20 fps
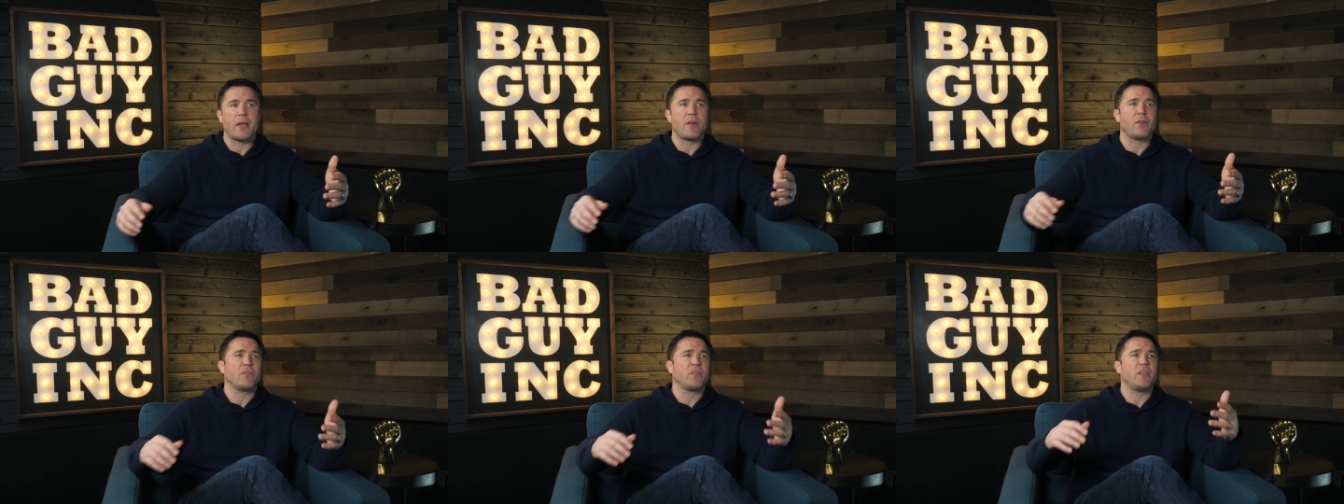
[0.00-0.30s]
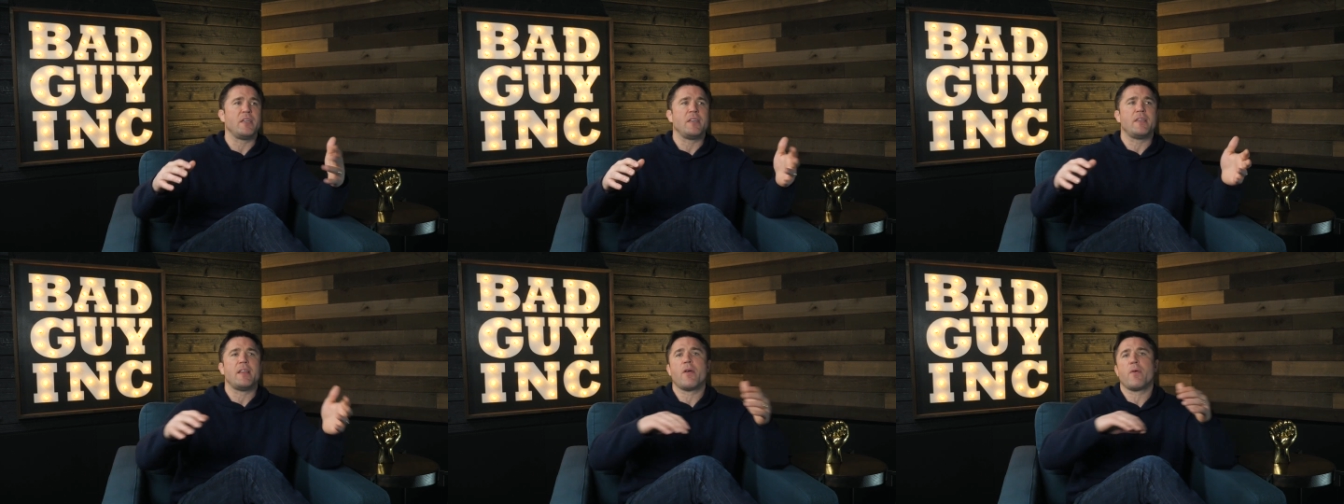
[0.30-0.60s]
I don't
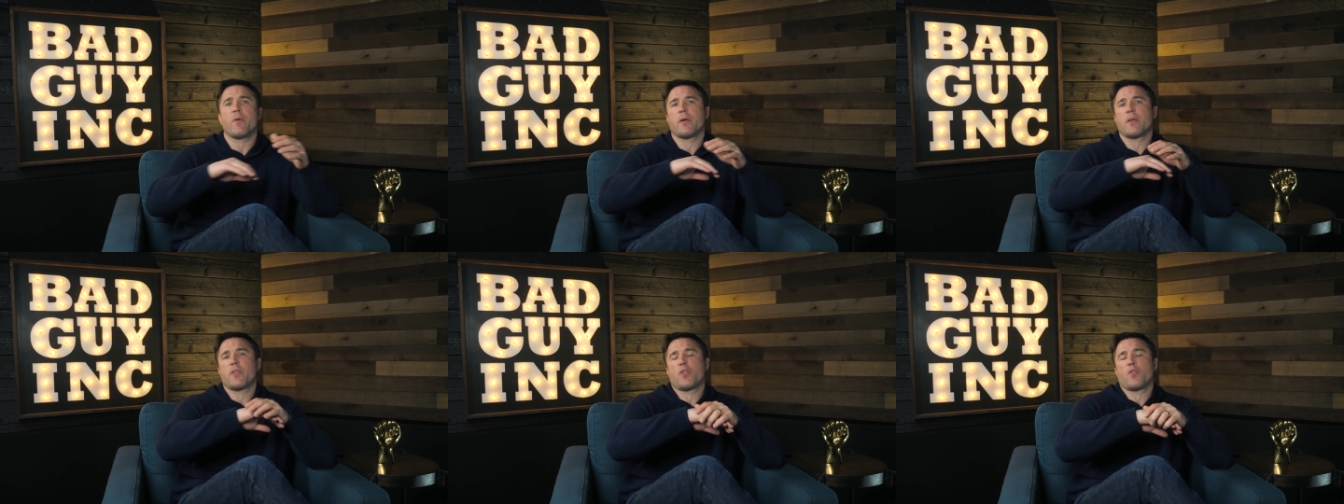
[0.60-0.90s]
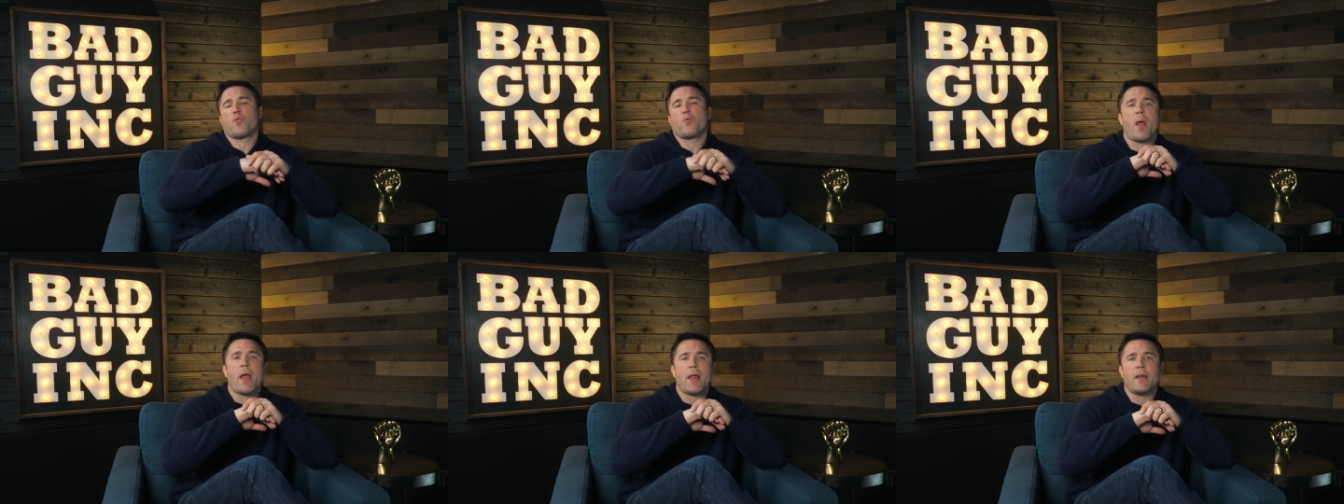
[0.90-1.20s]
see Derrick
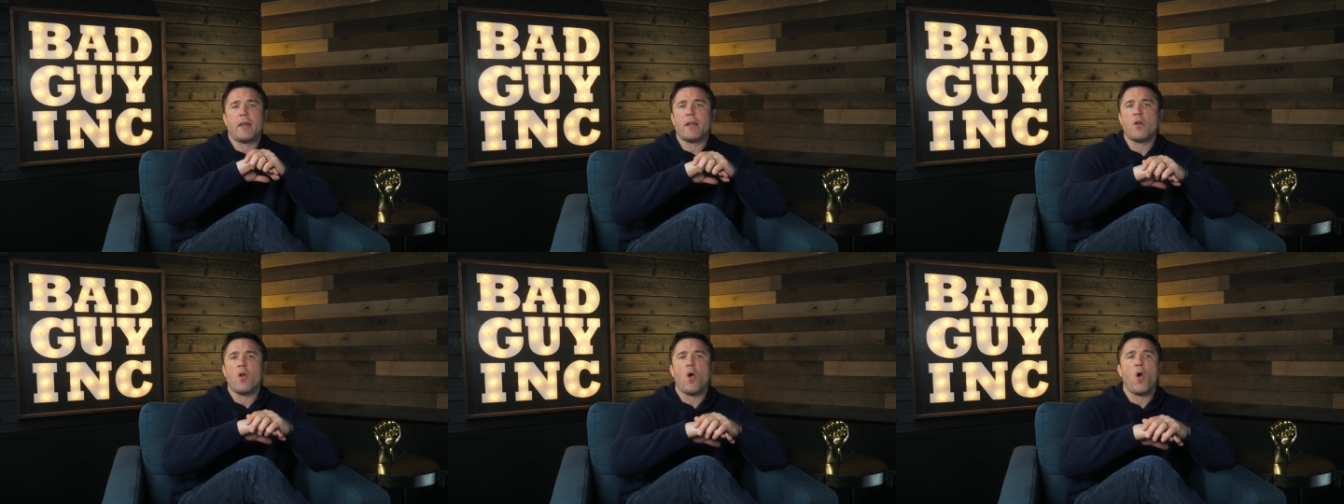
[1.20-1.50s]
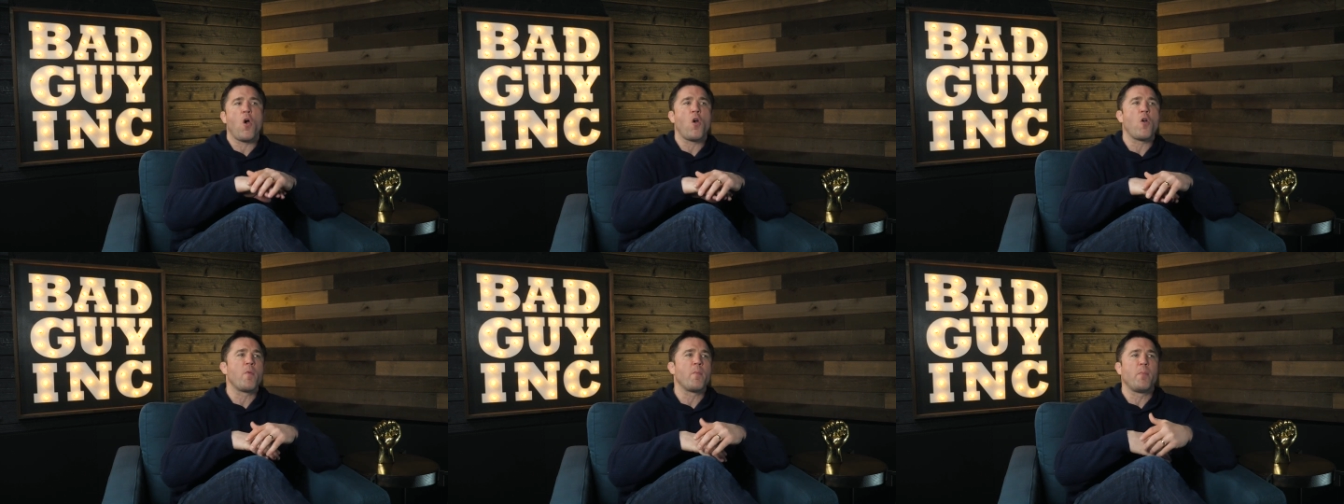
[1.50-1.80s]
threatening
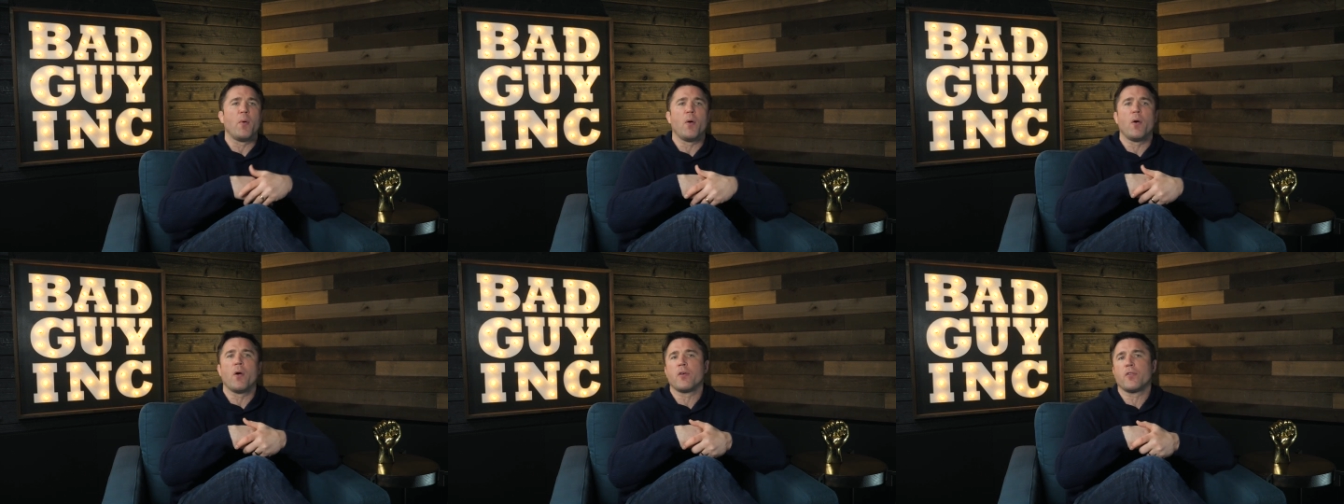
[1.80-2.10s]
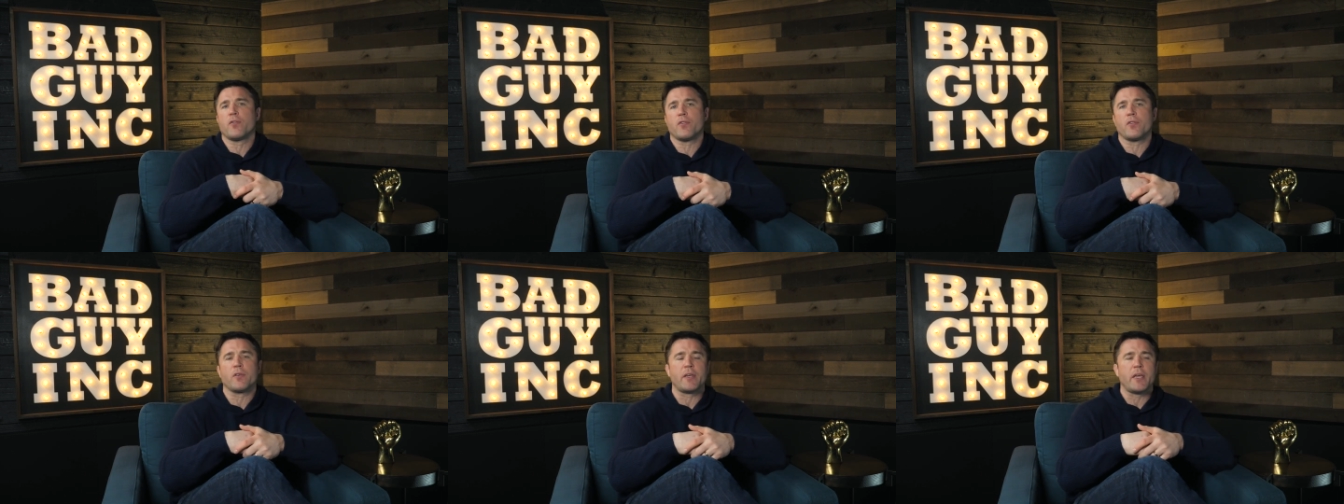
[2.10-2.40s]
arm
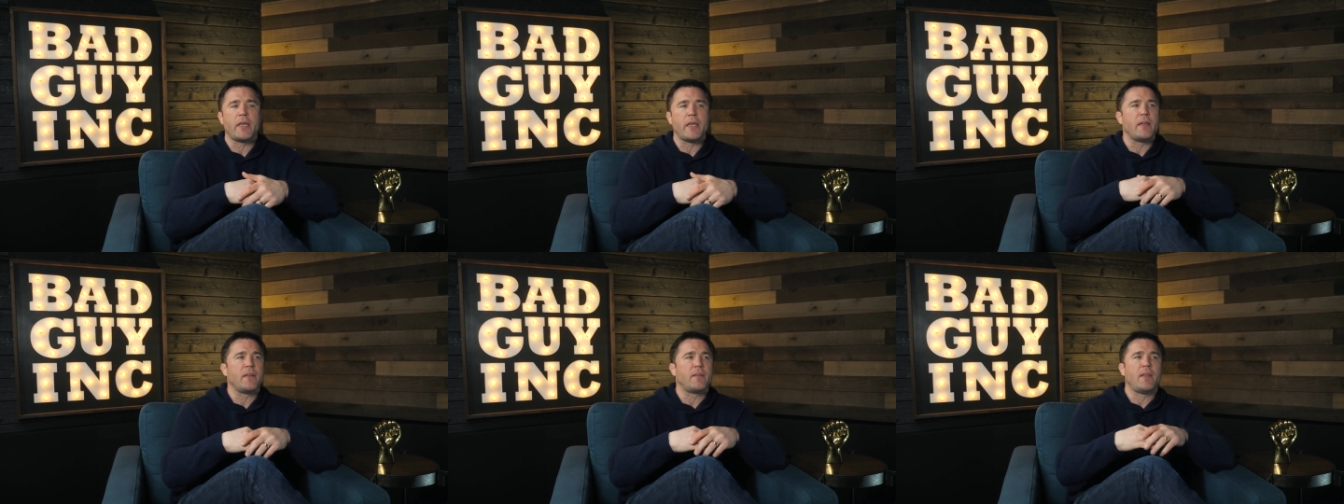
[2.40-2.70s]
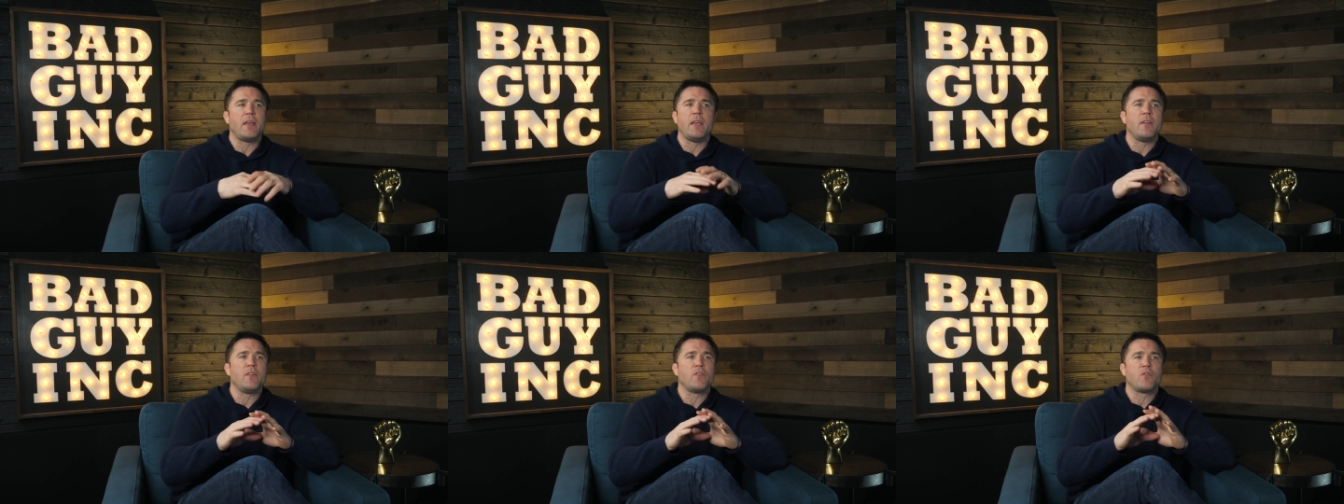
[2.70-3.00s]
bars or
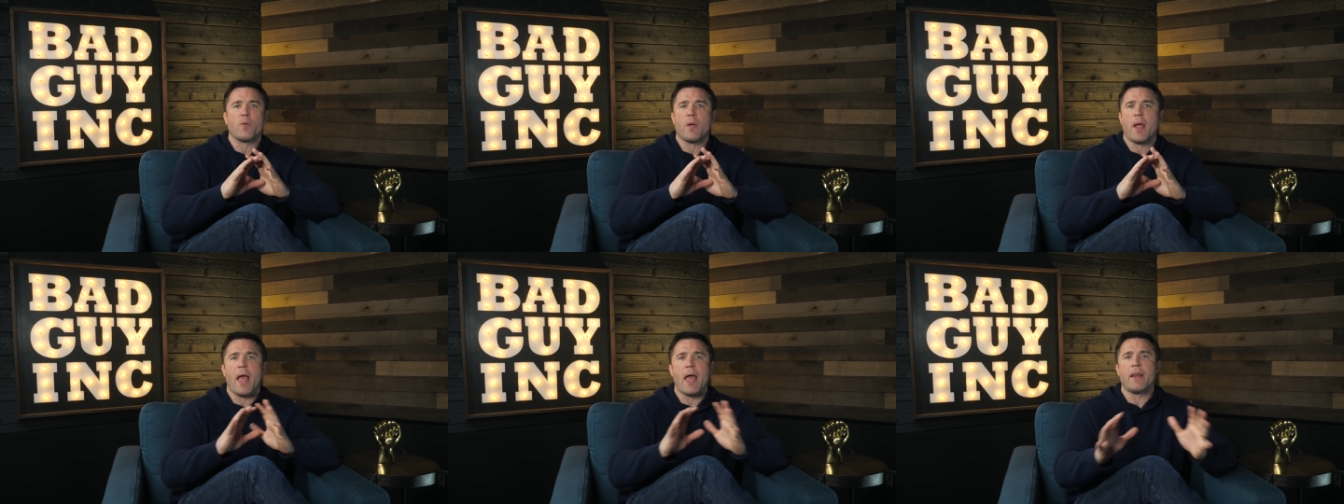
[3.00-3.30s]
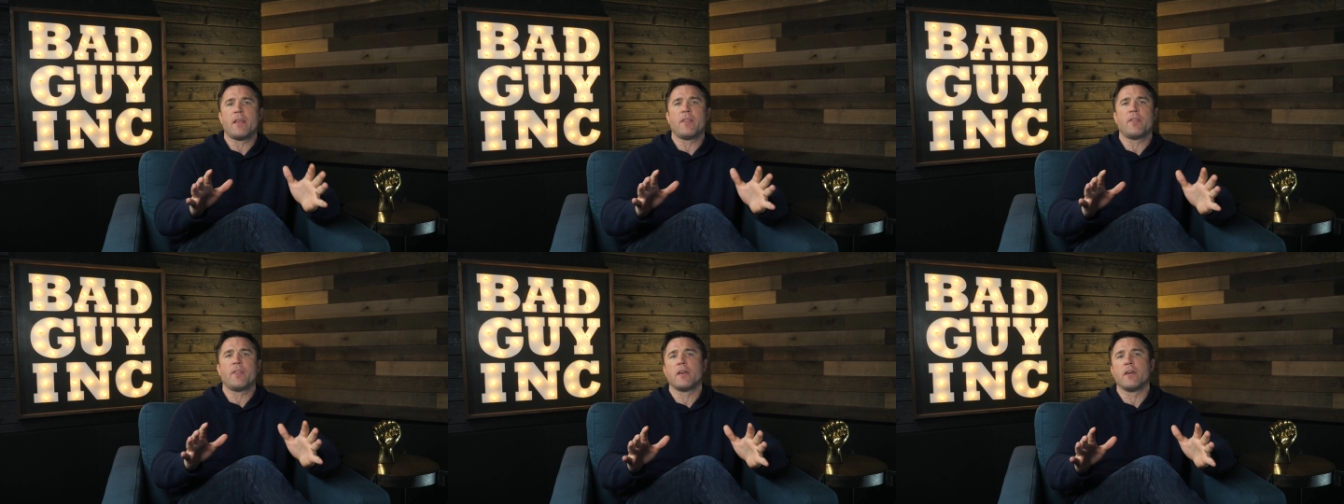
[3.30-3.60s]
guillotines or
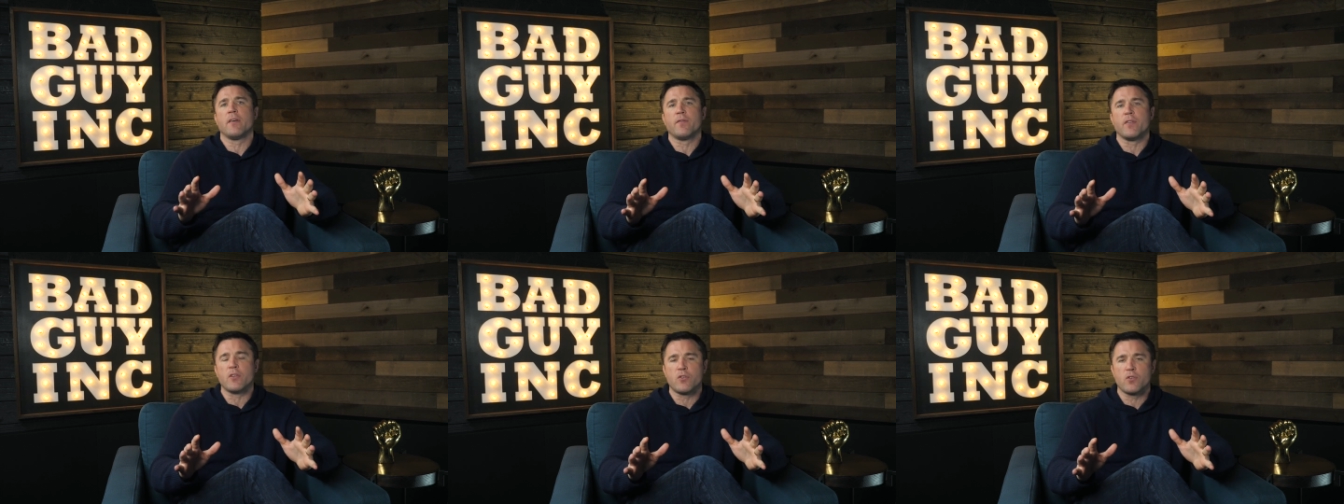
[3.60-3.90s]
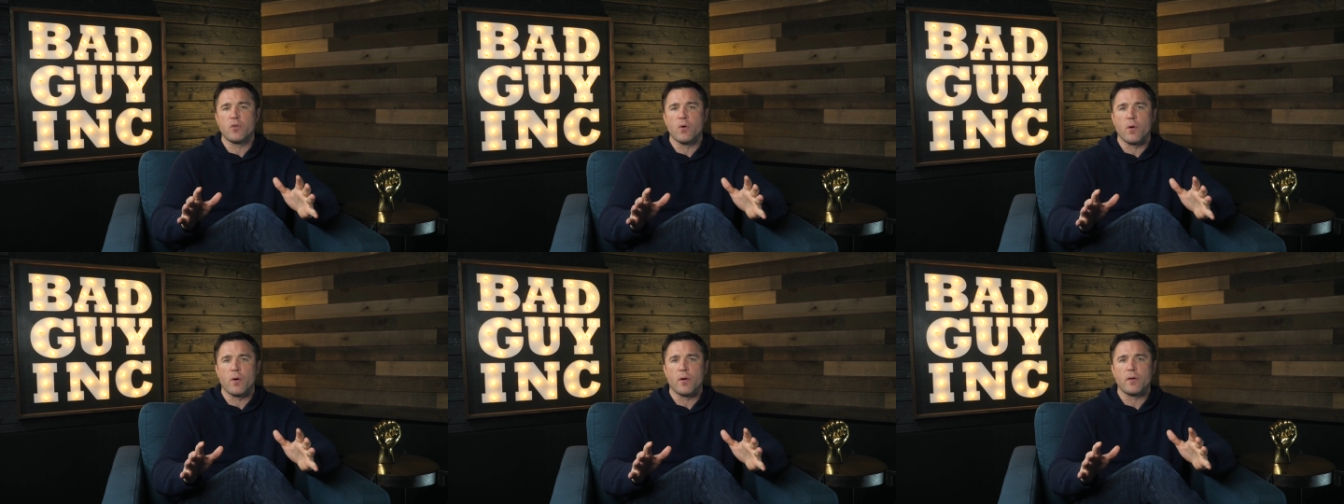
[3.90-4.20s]
anything of the
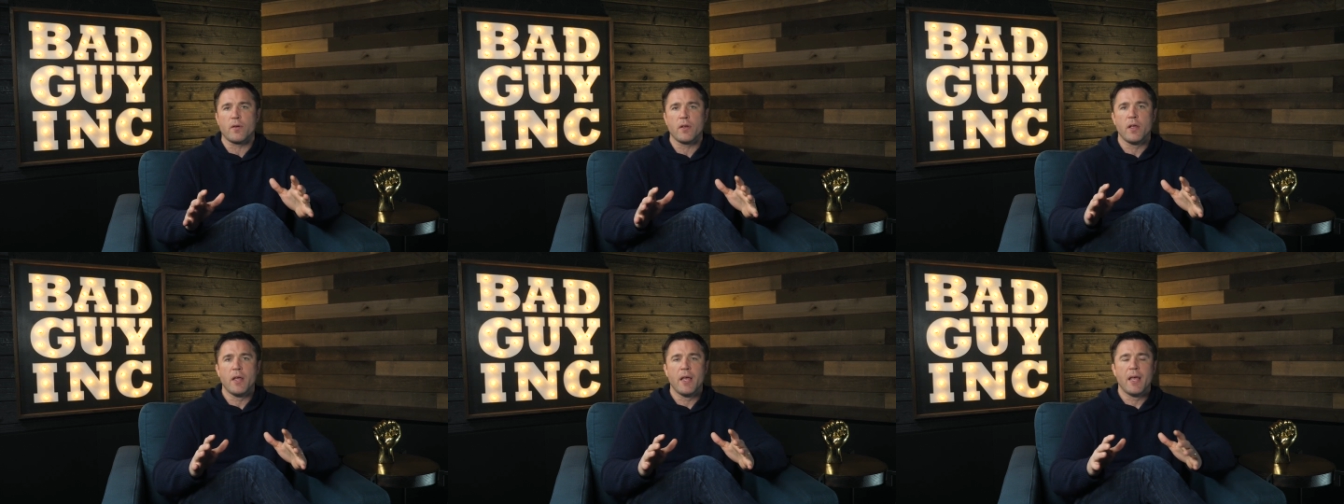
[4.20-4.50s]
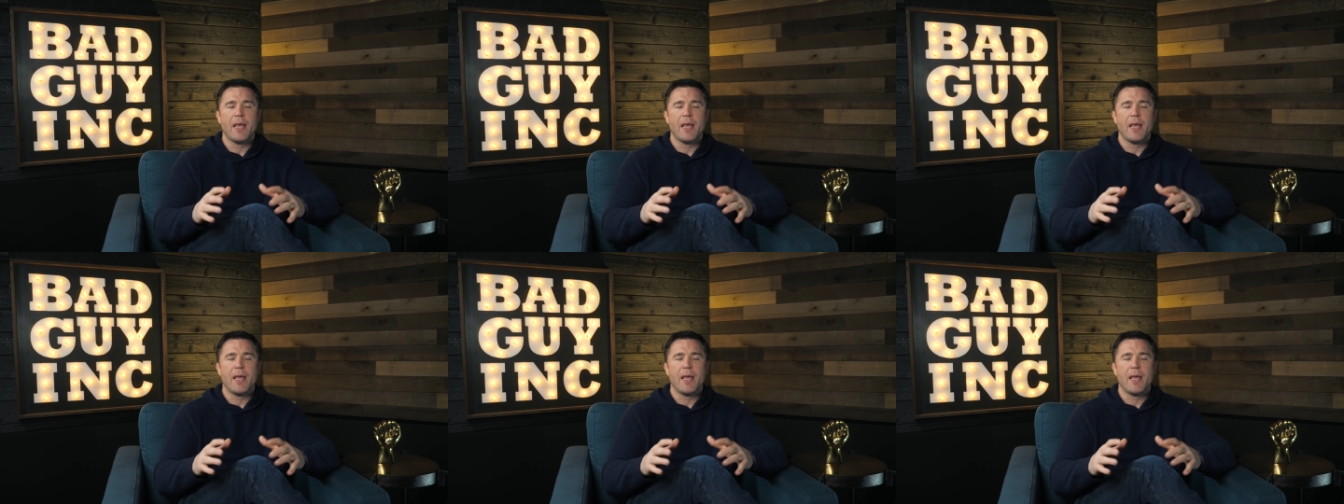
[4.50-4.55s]
sort.